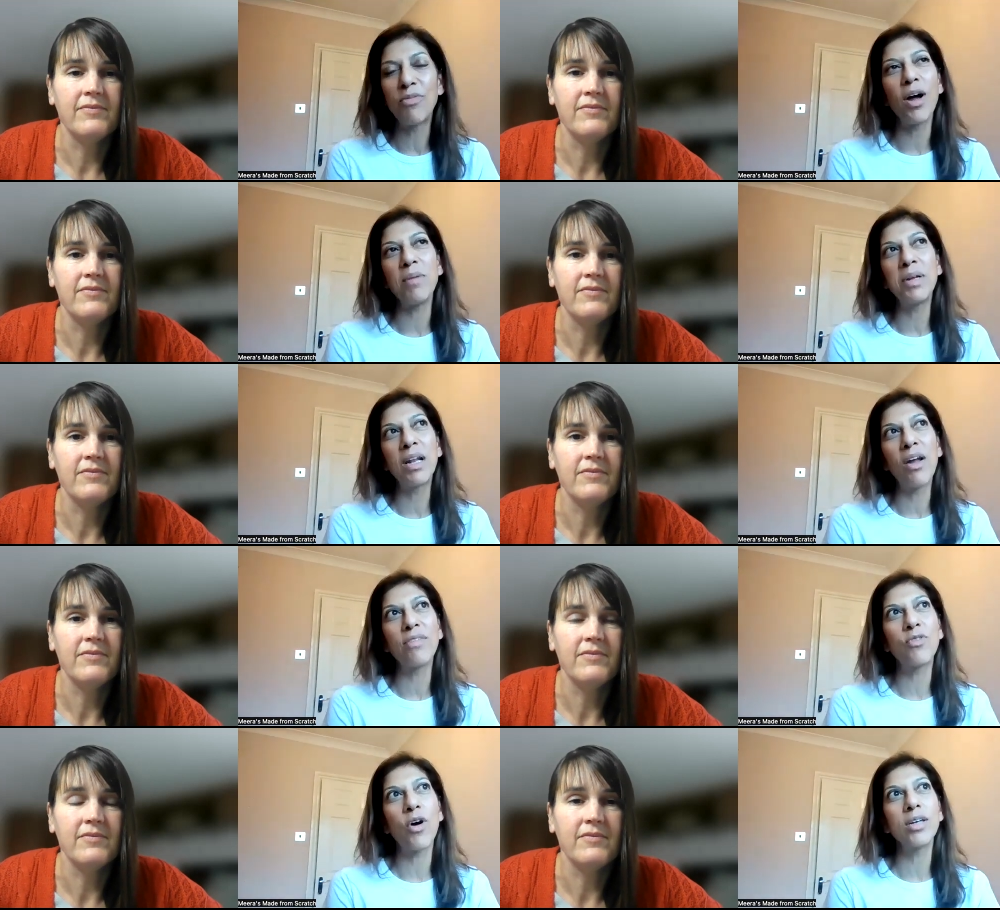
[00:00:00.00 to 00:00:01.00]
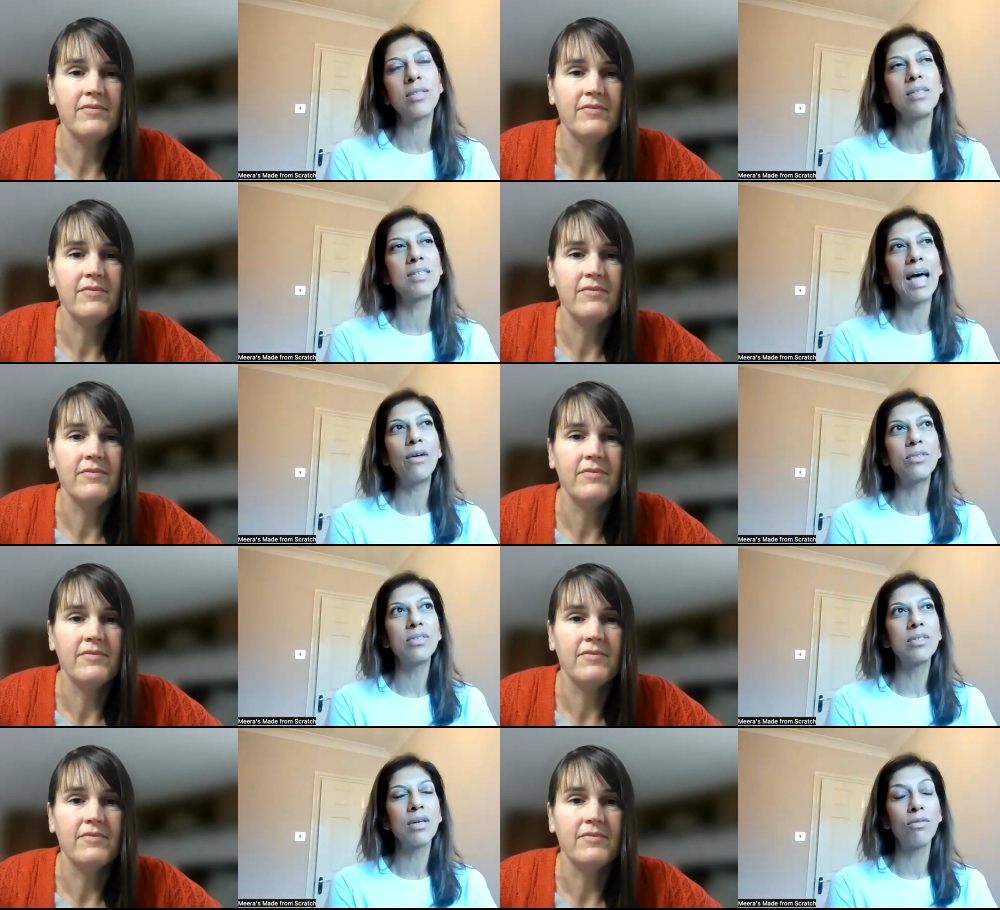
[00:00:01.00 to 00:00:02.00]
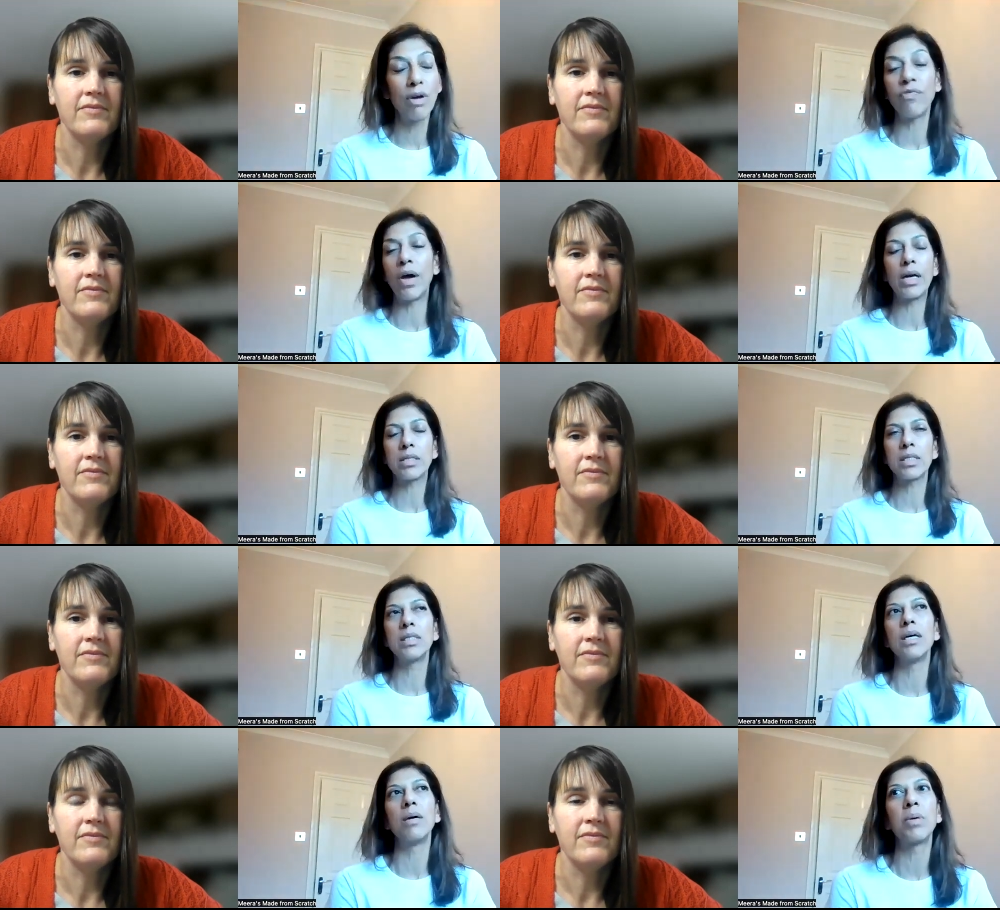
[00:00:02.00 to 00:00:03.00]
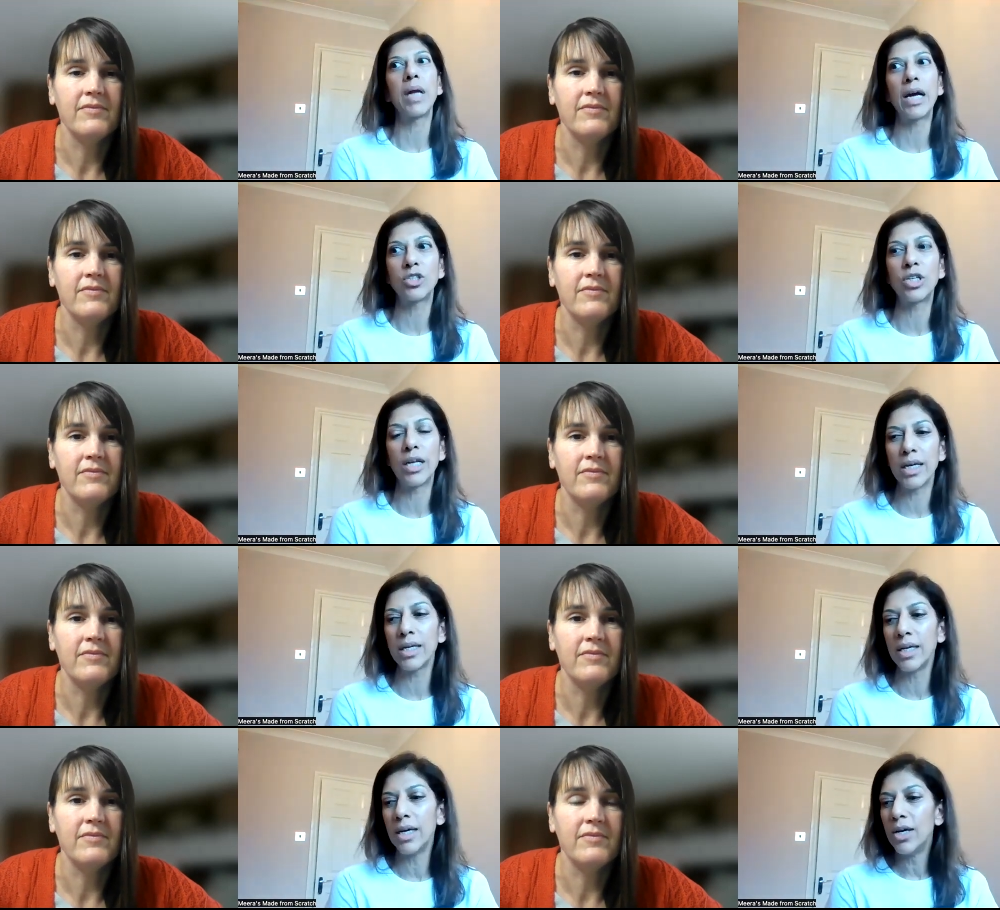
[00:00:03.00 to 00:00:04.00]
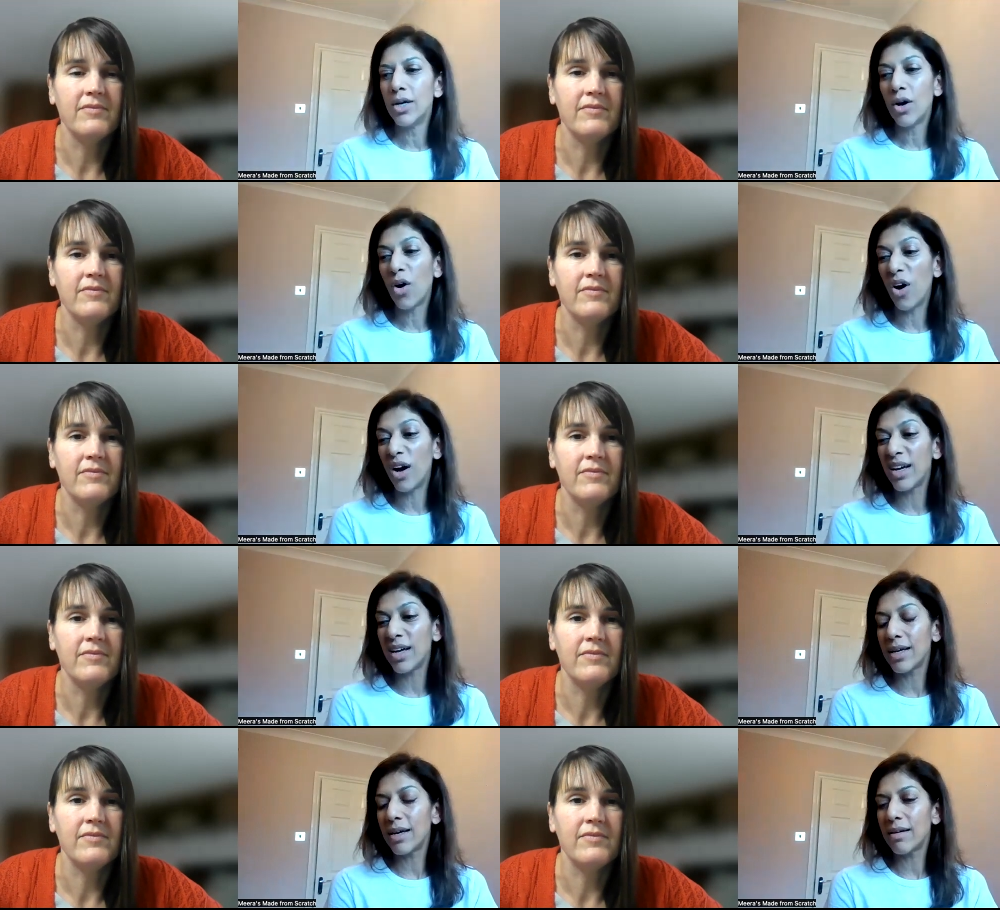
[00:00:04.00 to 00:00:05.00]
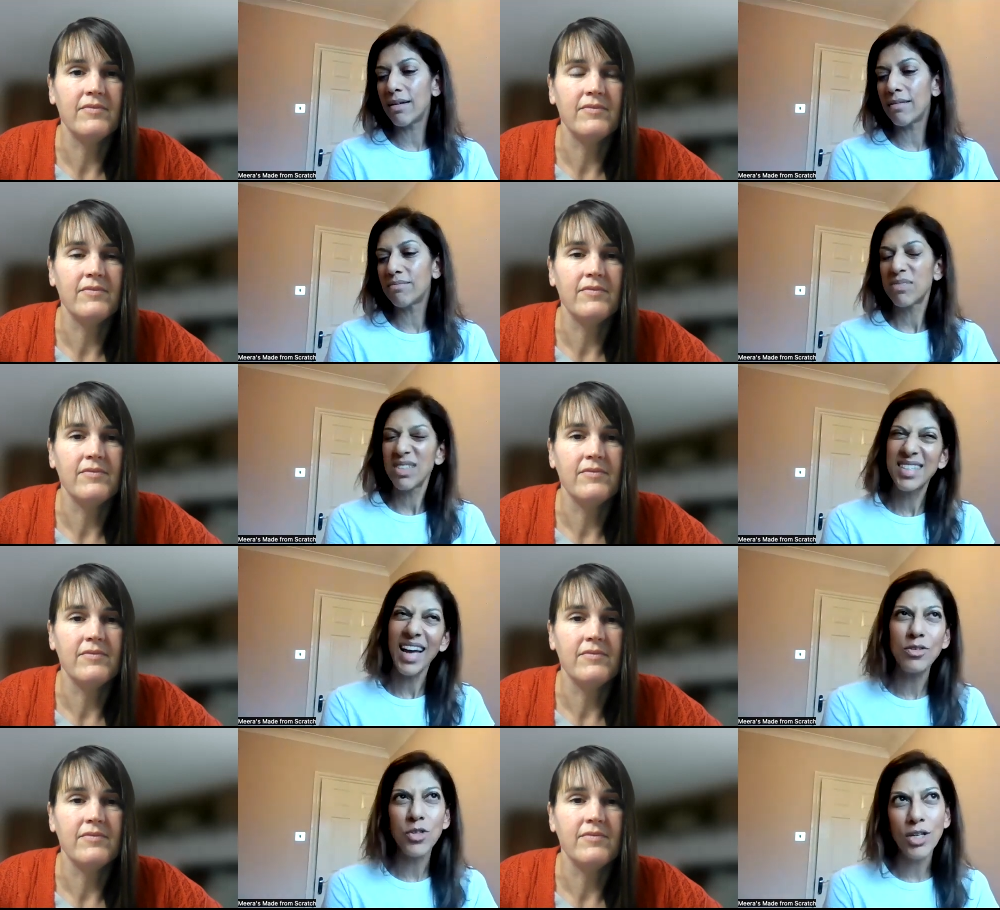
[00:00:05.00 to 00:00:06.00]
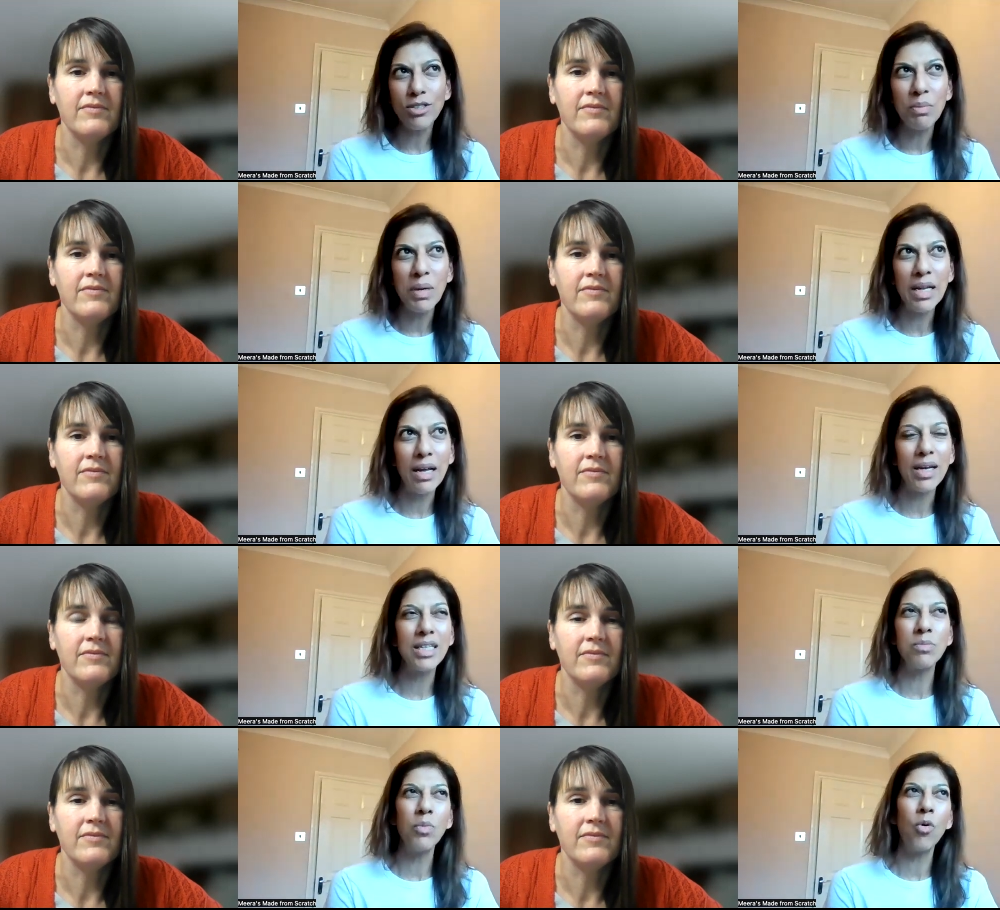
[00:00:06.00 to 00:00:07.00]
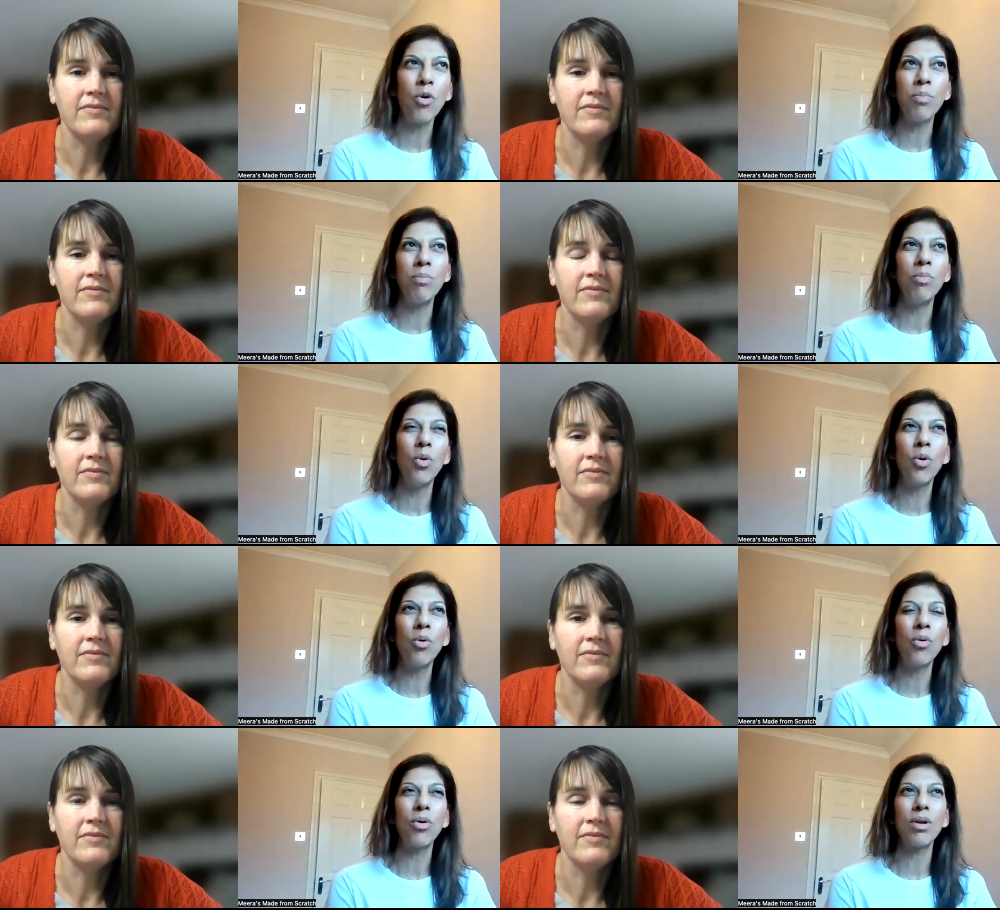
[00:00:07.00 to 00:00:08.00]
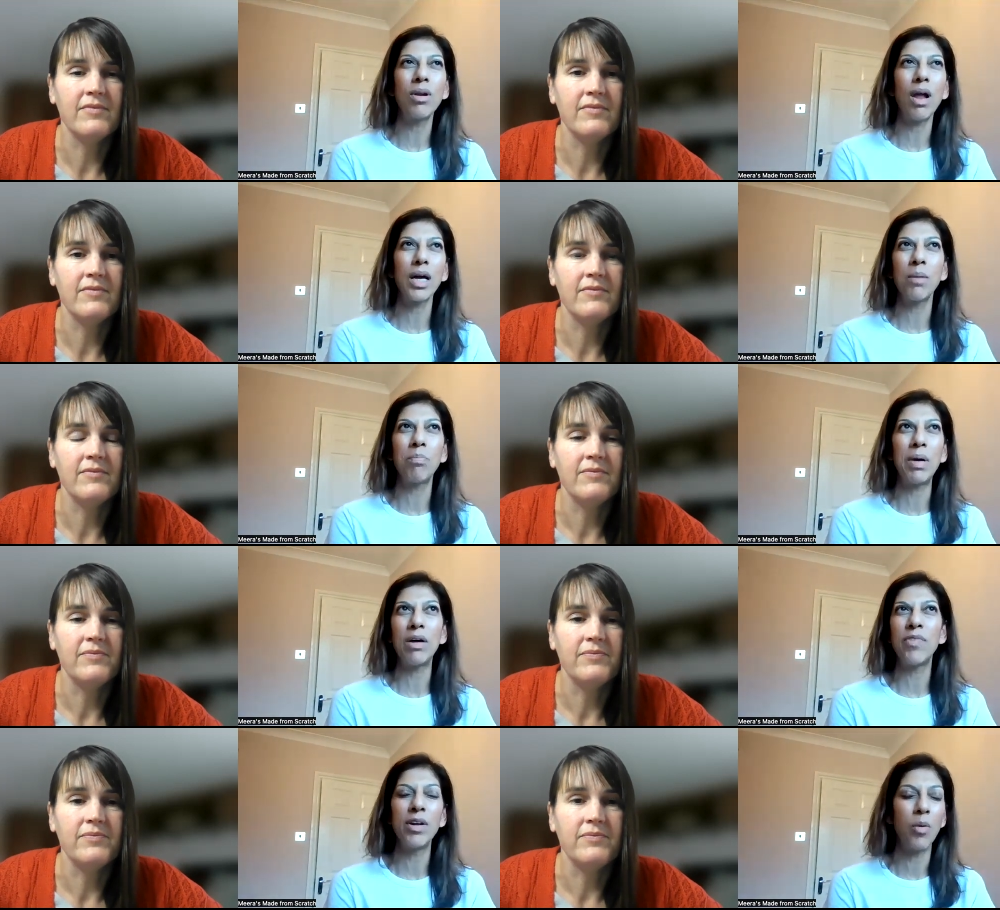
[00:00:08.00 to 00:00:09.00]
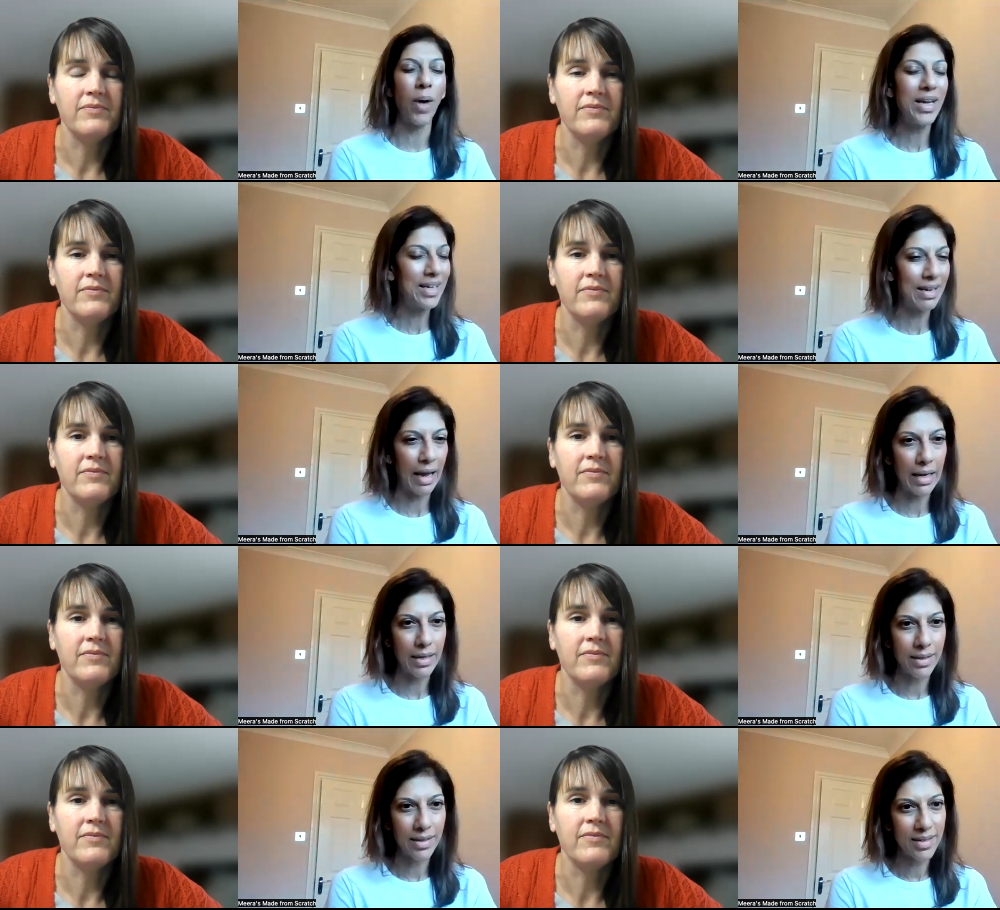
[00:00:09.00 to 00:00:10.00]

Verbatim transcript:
Speaker 1: right. Midlife crisis sounds horrific, doesn't it? But actually, it sounds like to me like it's more more like a bit of an awakening